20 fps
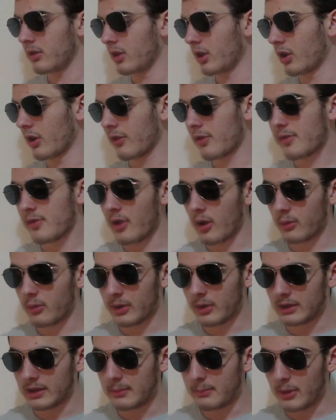You know, there's not
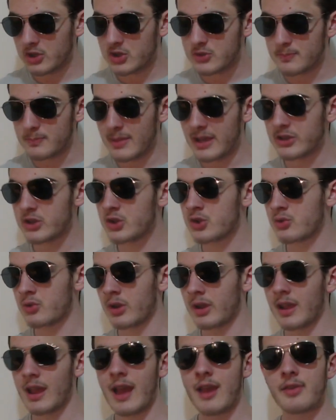really much
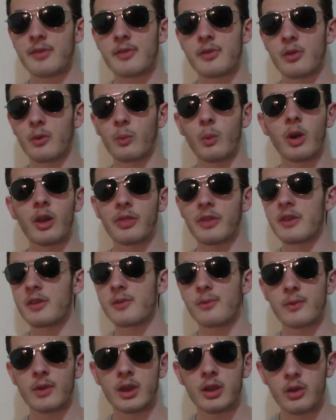mystery as to what
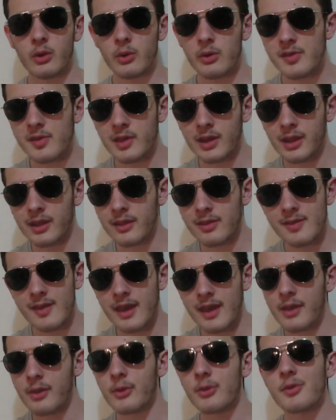this video is going to
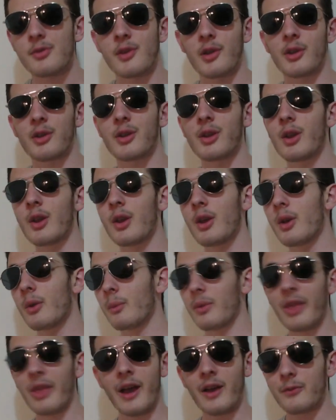entail, so
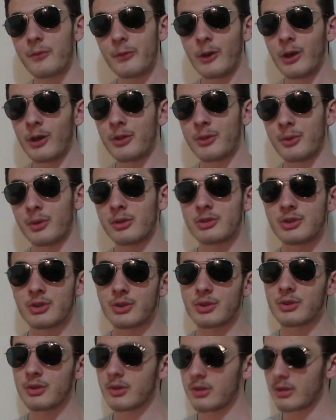without further
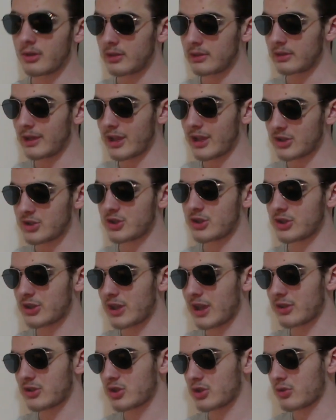ado, let's just
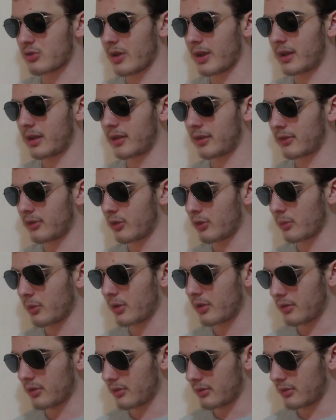get straight into it.